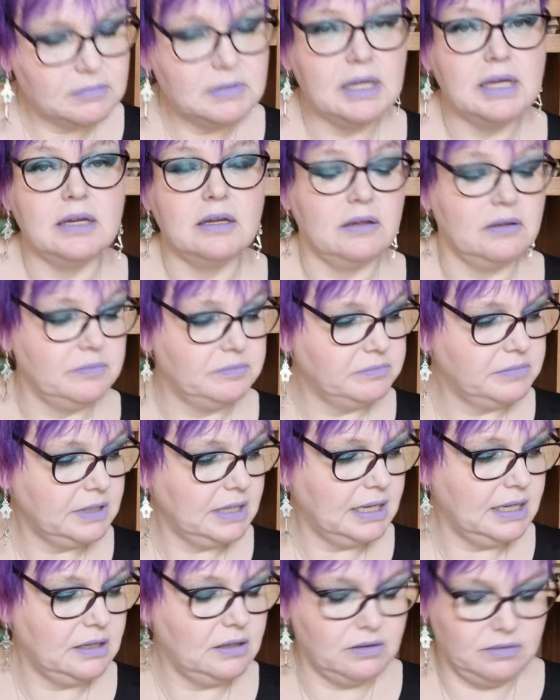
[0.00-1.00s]
Hang
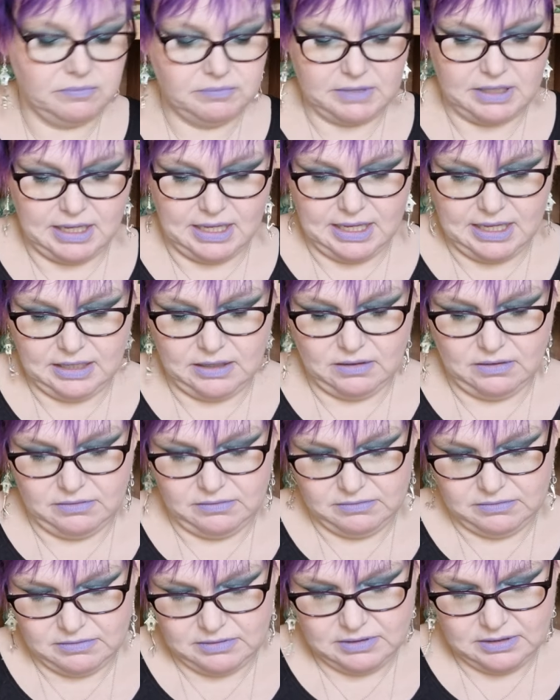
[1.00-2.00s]
on.
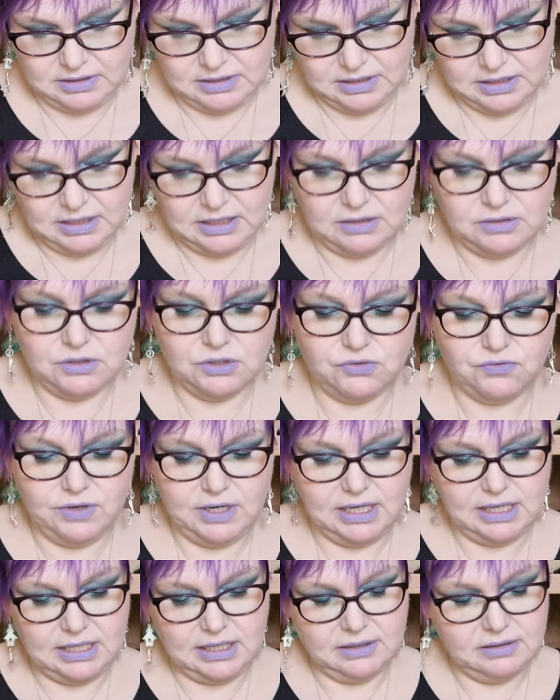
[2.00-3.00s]
Just
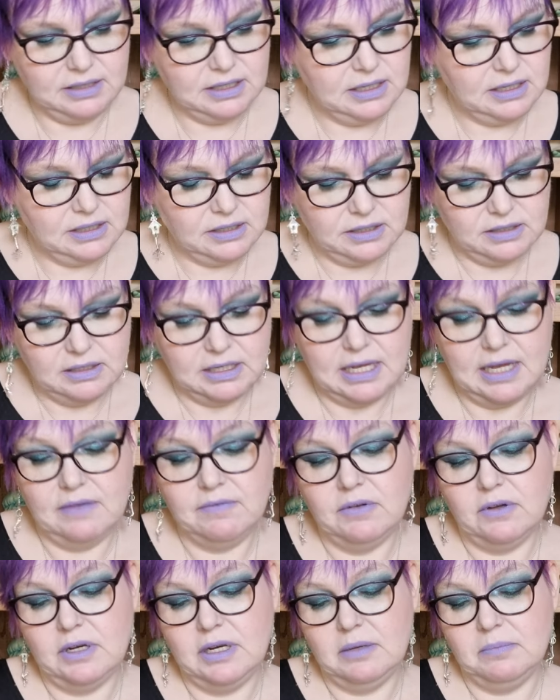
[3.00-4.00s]
reading. I'm